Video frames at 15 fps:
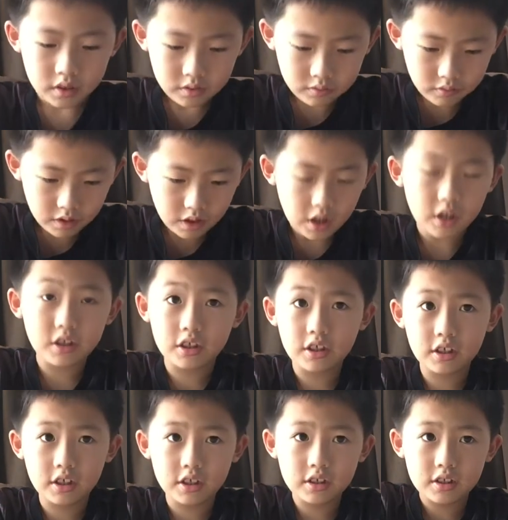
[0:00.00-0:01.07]
wait, I
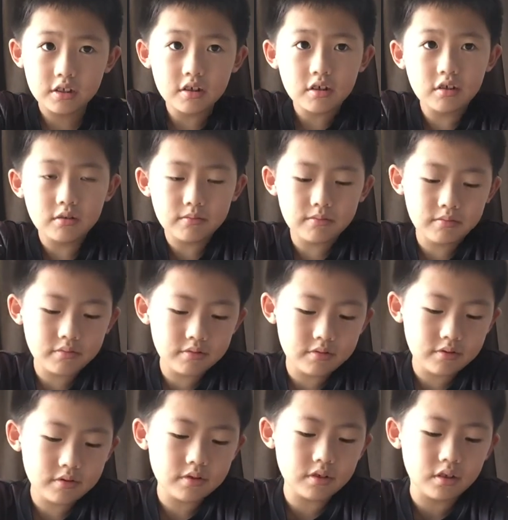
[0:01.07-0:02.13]
need some
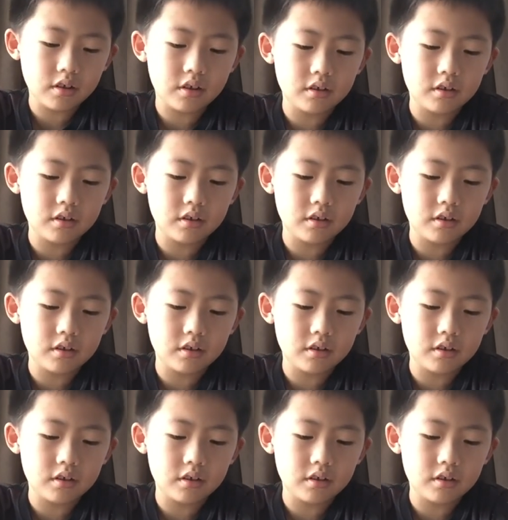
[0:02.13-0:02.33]
thing